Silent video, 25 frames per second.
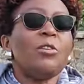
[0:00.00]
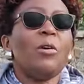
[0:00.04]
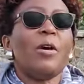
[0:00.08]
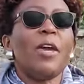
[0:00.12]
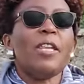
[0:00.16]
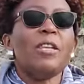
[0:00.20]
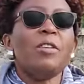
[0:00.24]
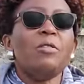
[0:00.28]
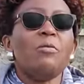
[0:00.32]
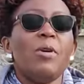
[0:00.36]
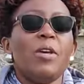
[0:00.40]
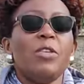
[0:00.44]
So
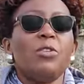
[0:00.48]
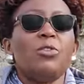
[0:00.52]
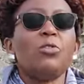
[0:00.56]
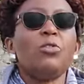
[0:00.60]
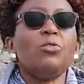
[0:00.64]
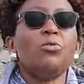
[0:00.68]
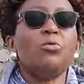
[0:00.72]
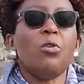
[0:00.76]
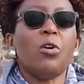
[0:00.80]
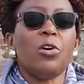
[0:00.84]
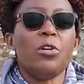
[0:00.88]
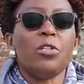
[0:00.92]
anyway,
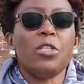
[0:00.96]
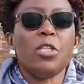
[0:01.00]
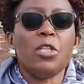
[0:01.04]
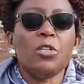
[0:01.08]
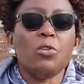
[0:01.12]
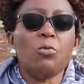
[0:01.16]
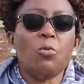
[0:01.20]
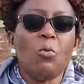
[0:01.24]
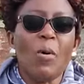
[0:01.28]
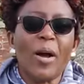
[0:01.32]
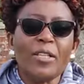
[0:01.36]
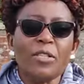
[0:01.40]
so you
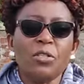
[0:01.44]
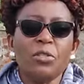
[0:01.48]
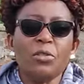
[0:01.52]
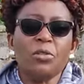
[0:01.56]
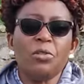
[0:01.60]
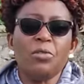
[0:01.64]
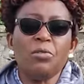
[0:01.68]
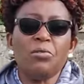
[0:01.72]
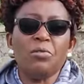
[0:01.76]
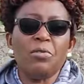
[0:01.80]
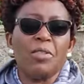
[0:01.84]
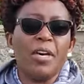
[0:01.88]
continue. Once
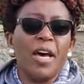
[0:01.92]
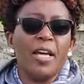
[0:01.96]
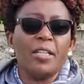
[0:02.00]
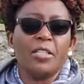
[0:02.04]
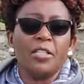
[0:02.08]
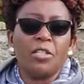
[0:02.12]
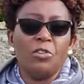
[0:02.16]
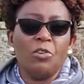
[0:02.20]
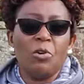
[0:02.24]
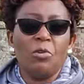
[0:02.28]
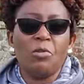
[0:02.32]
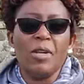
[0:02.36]
you do
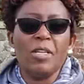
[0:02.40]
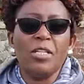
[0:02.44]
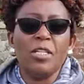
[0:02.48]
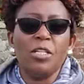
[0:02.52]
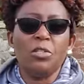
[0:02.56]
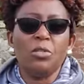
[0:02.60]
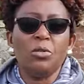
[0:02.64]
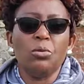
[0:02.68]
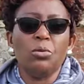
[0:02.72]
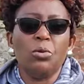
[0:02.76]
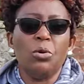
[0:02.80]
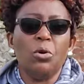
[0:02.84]
that, you're
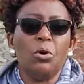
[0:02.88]
ready to